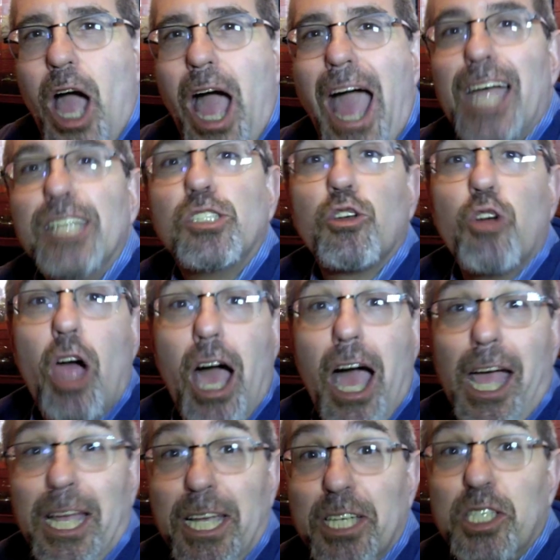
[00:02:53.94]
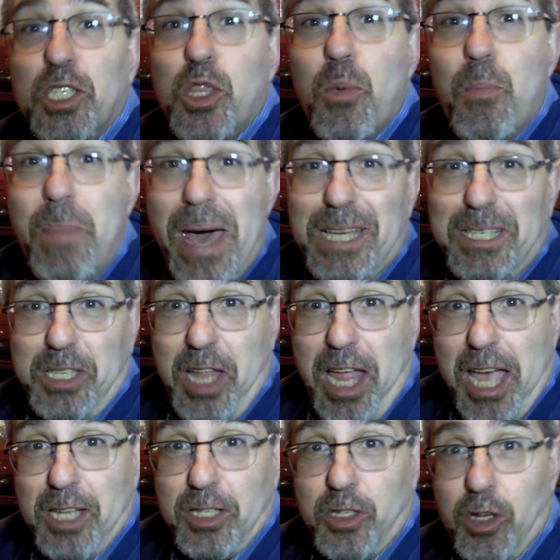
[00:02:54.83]
I try is the best
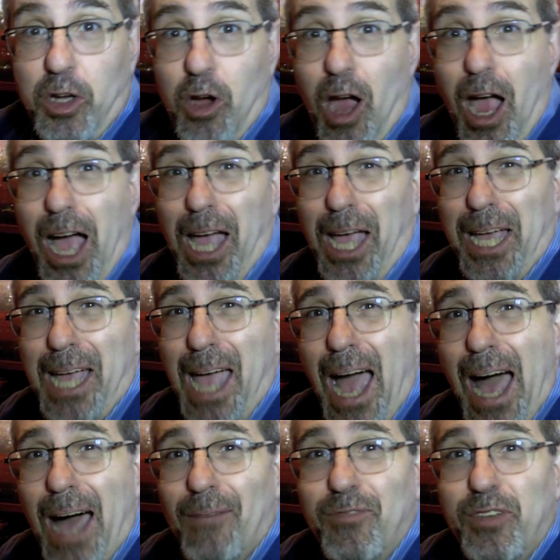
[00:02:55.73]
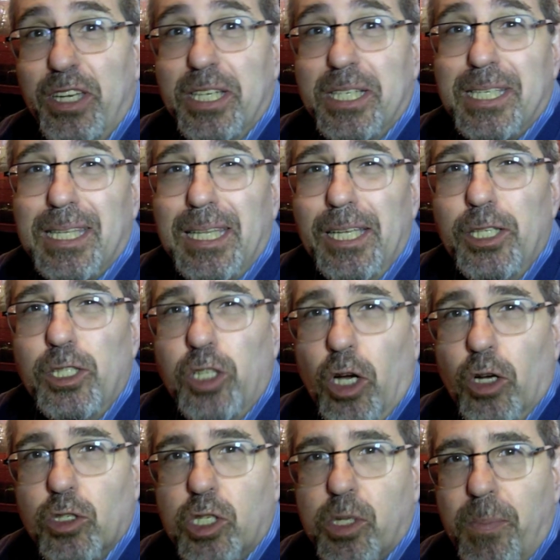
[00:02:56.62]
answer. I obviously
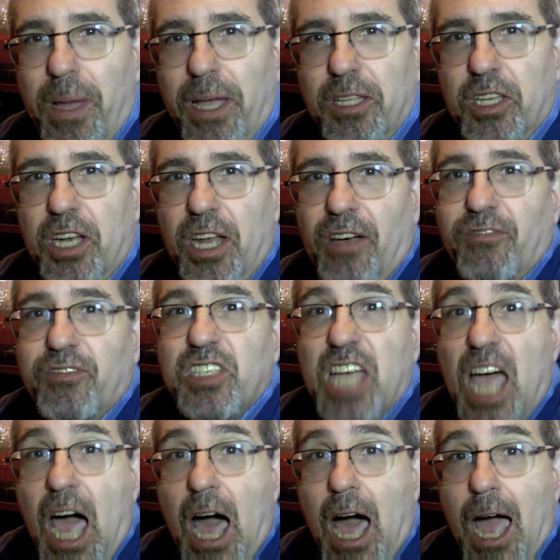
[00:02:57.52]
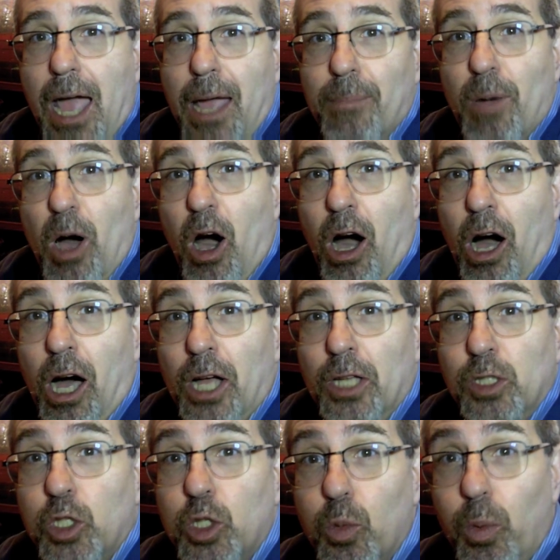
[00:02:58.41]
don't spend enough time
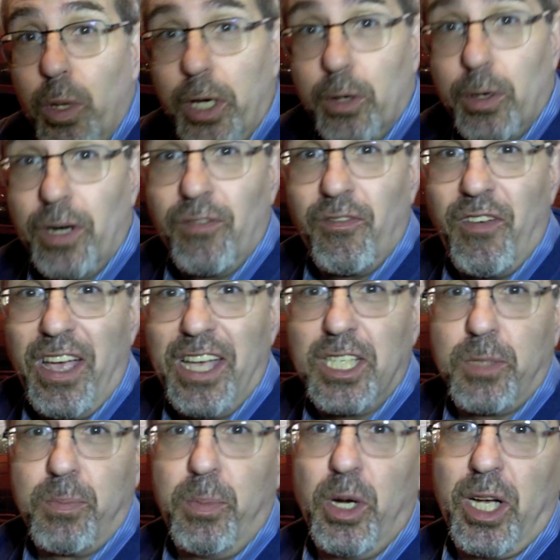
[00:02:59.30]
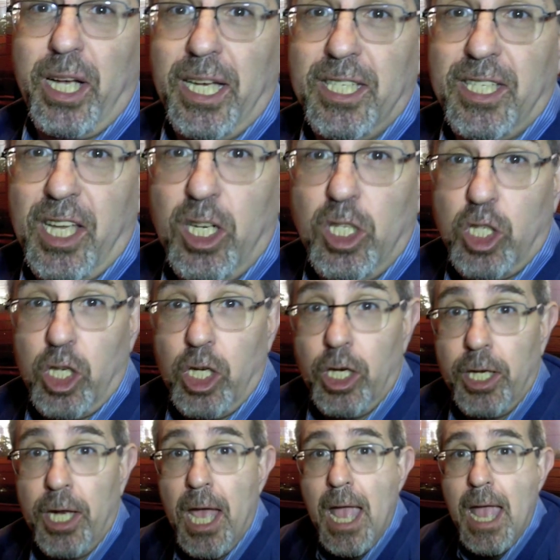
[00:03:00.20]
on Twitter and Facebook as I
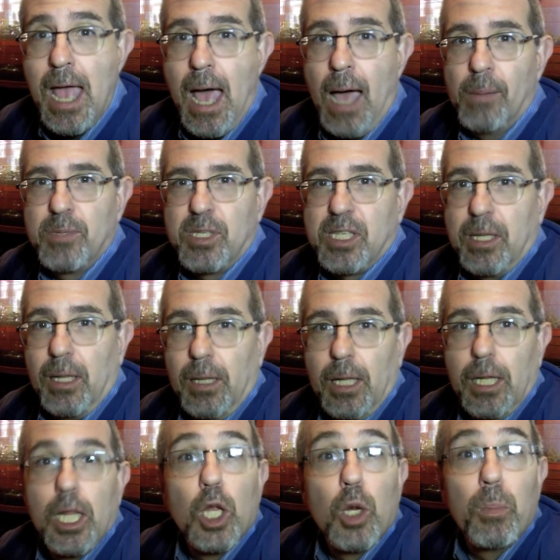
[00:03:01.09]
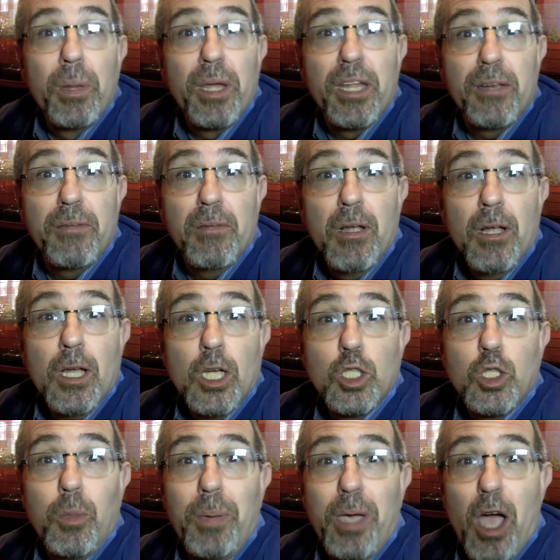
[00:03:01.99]
should. I'm still a little bit,
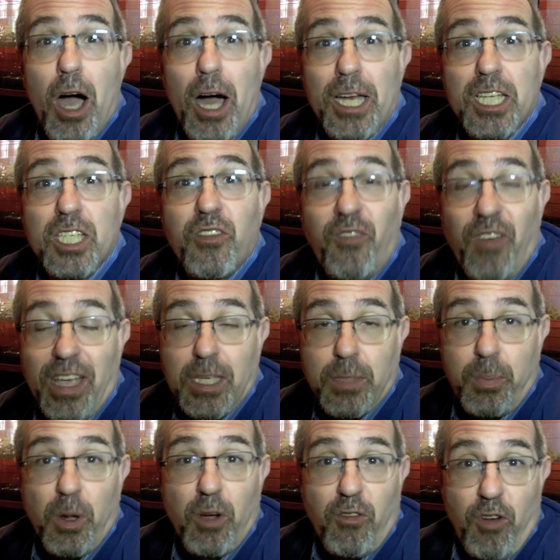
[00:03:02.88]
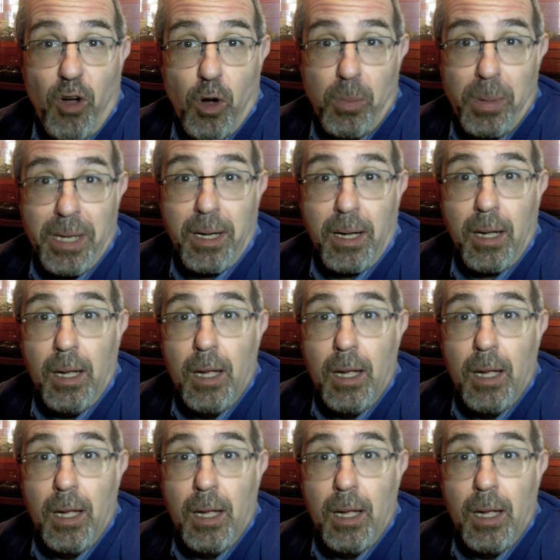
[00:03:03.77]
to be honest, Facebook phobic,